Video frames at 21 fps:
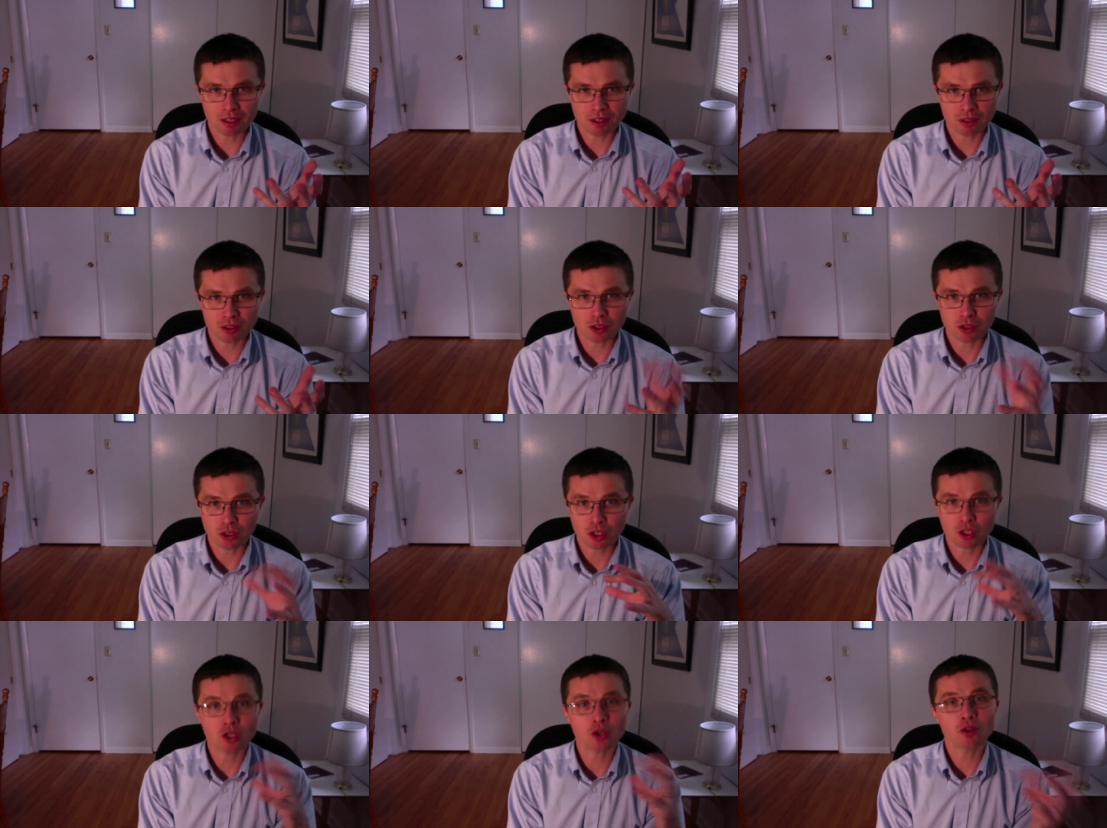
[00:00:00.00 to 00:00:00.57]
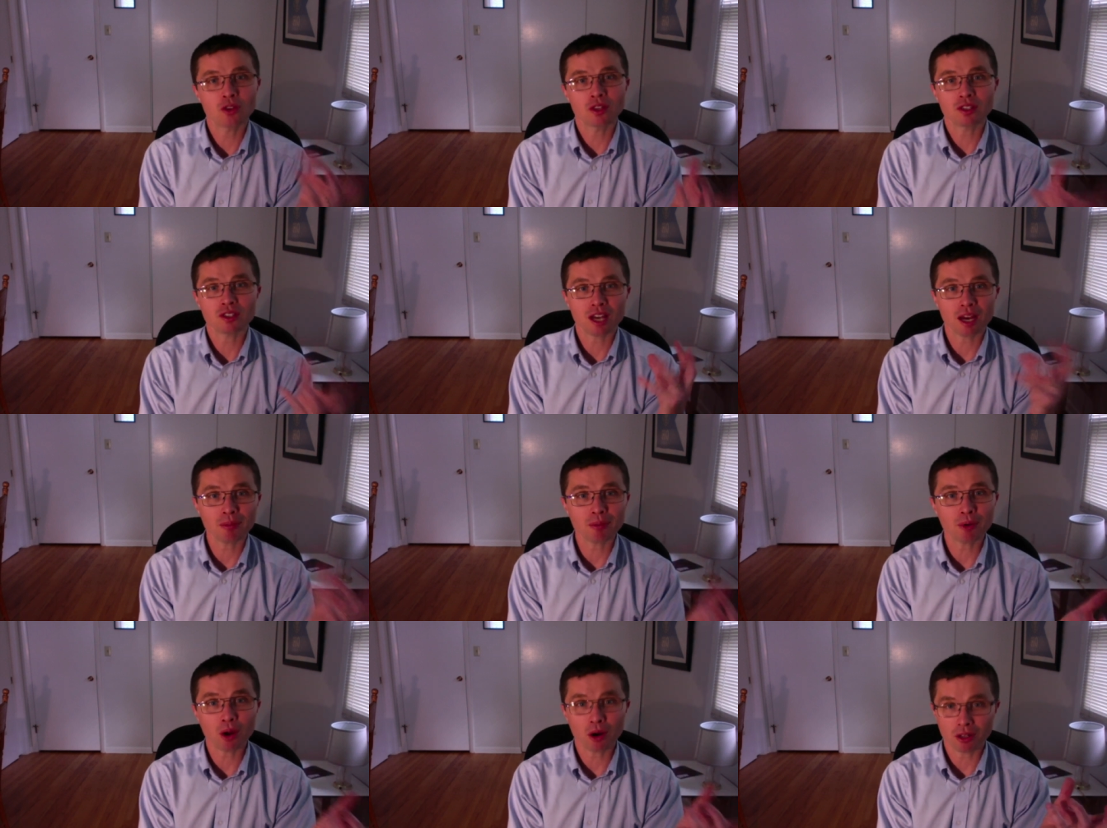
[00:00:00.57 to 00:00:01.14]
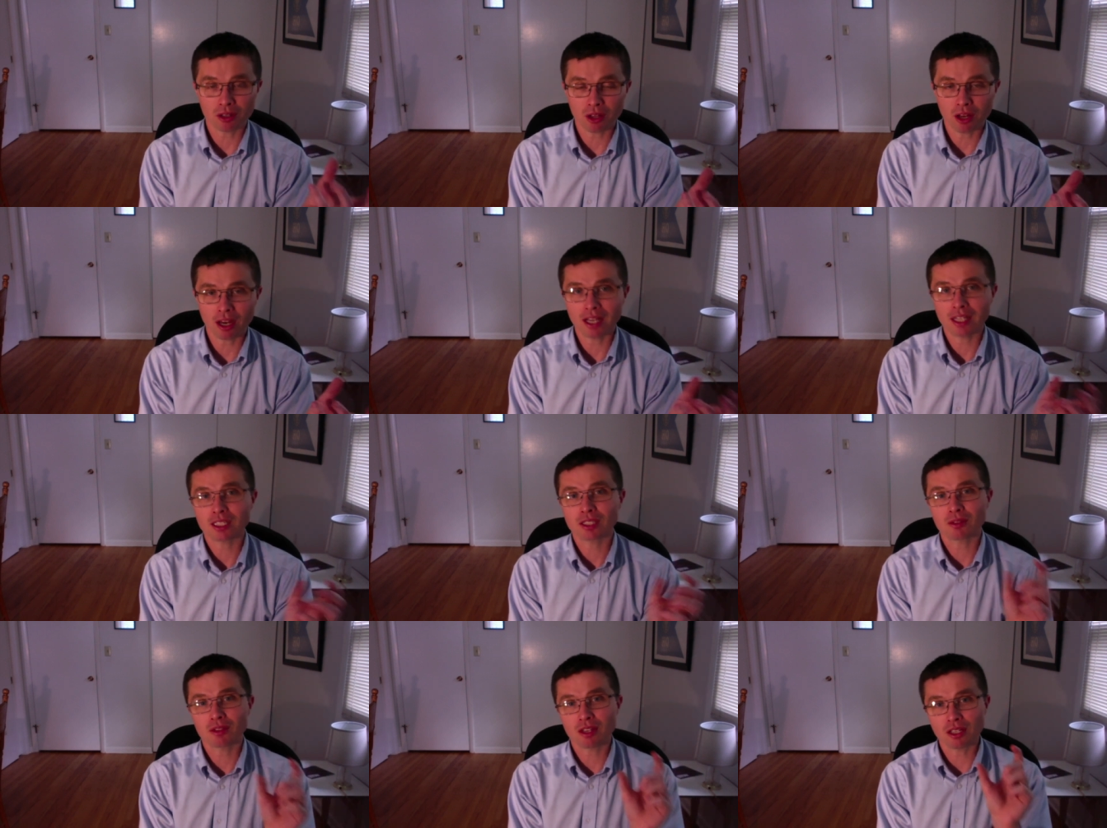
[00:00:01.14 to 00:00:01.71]
secure this Epirate
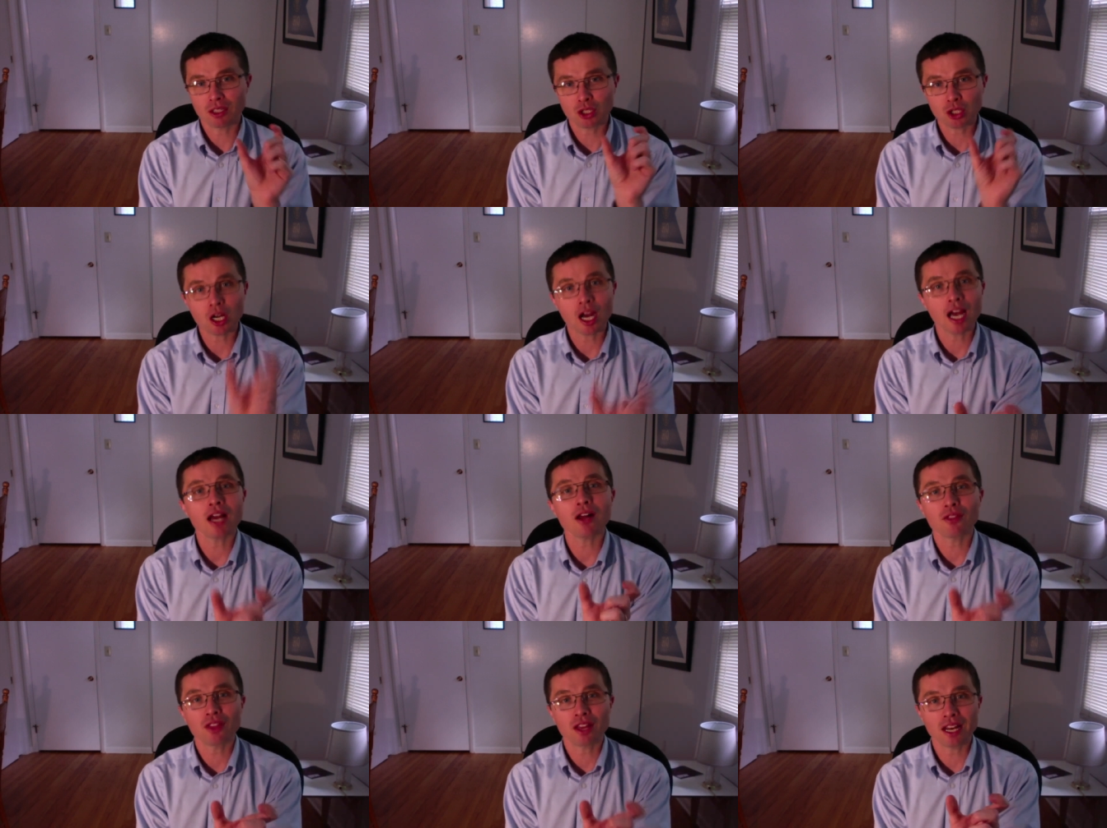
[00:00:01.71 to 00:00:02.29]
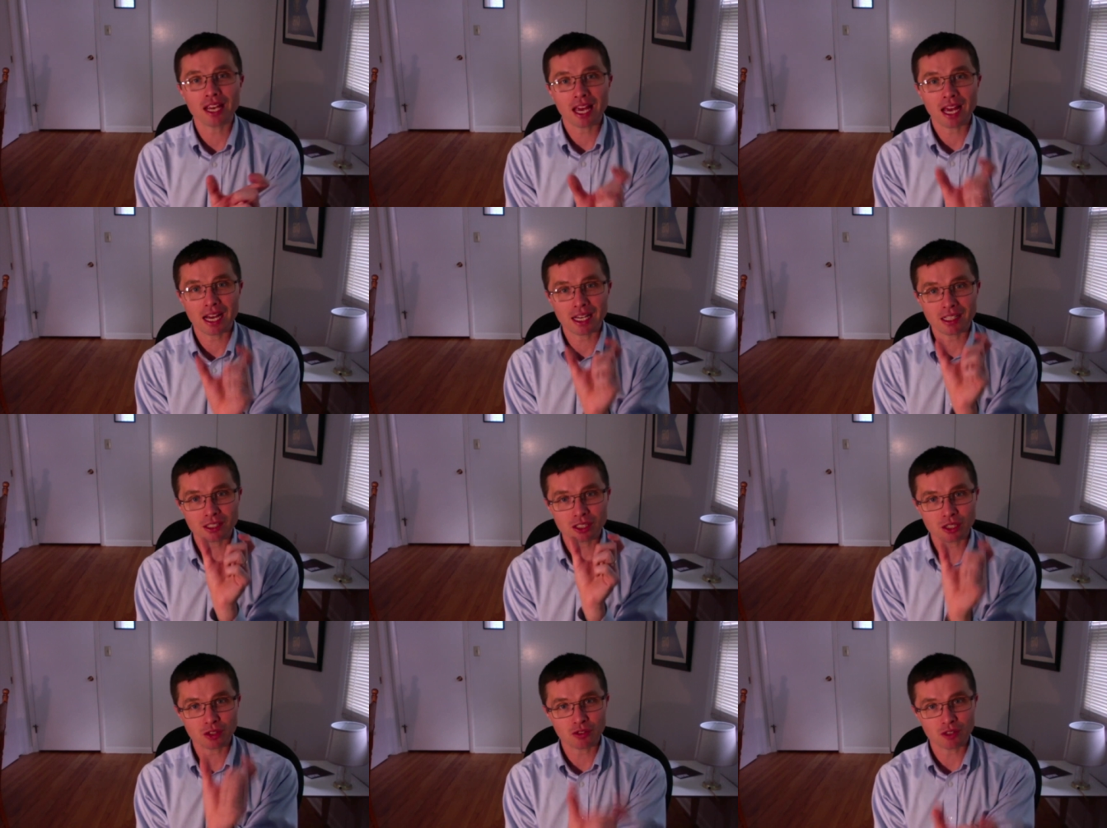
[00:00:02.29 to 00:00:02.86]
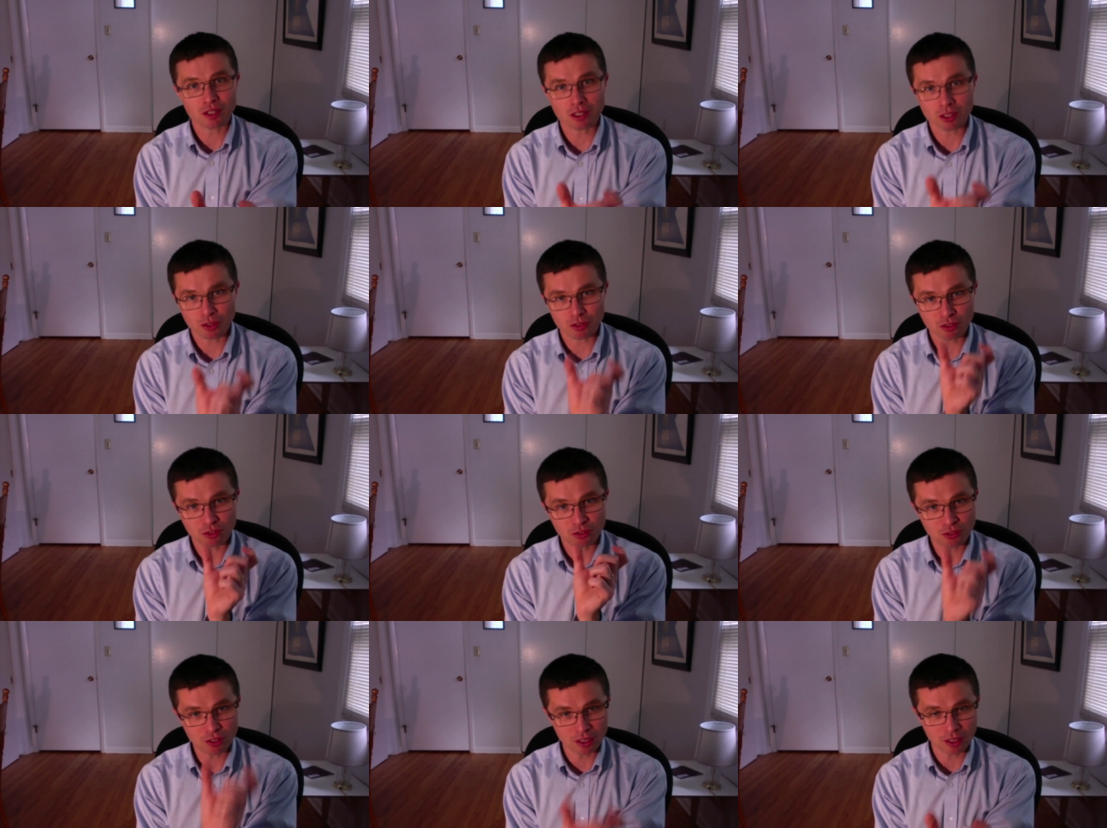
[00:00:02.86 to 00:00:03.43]
alliance. The child that he has is
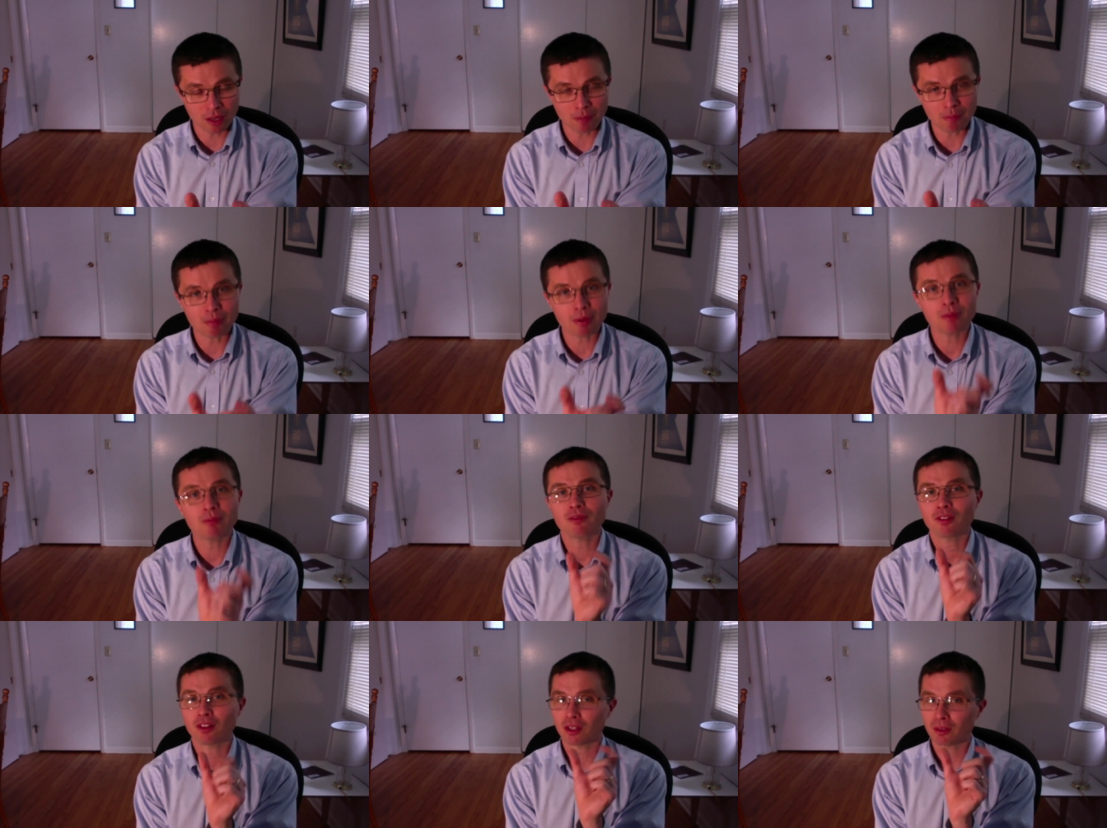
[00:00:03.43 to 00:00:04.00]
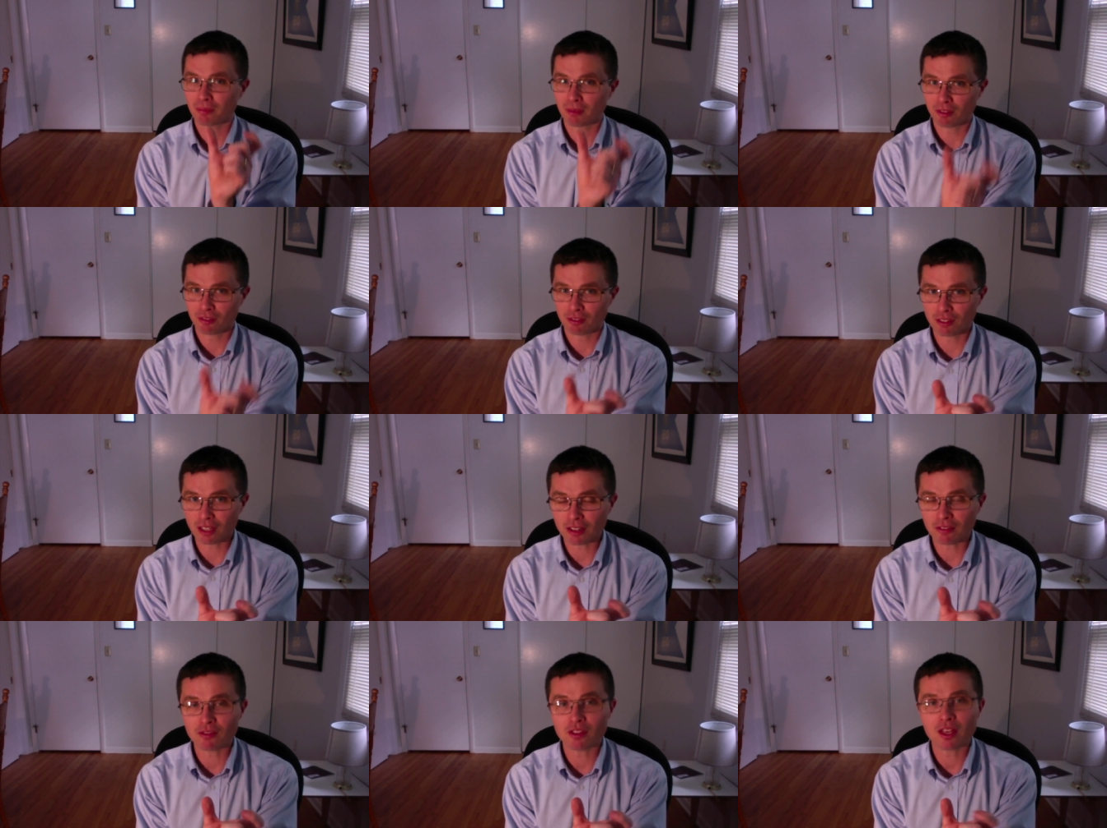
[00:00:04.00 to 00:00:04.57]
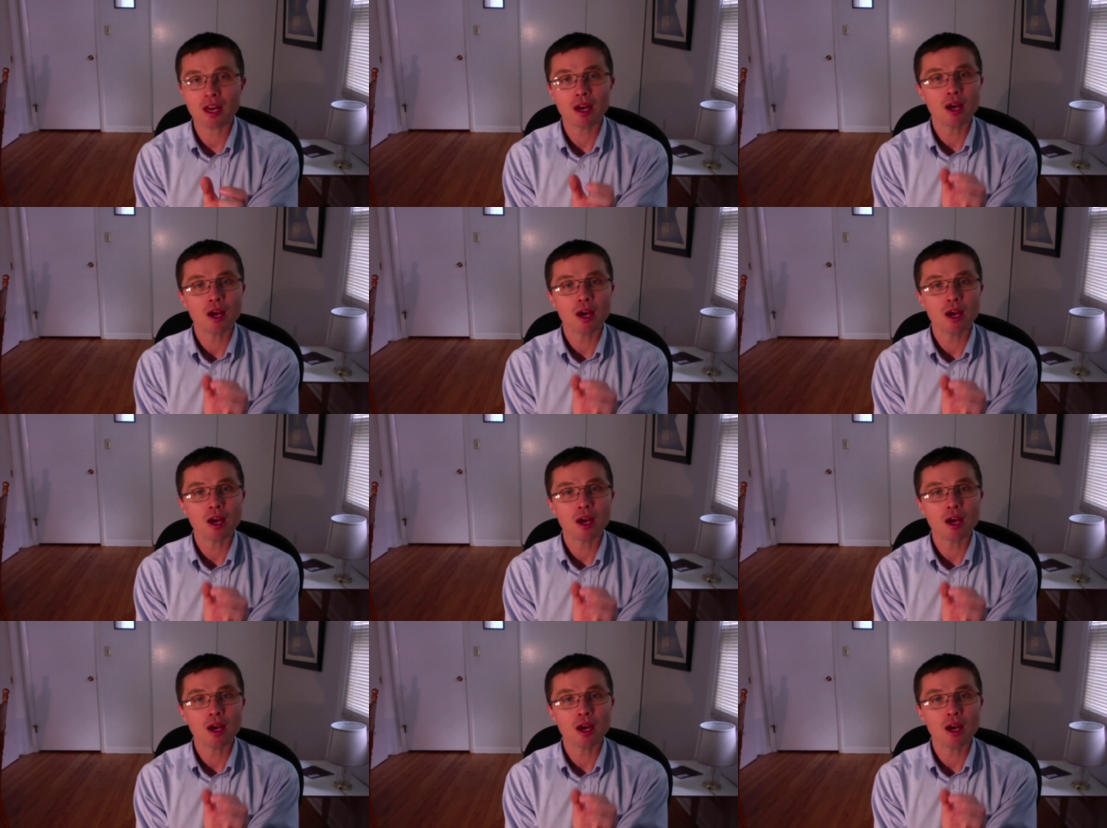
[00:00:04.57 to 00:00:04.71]
Philip V,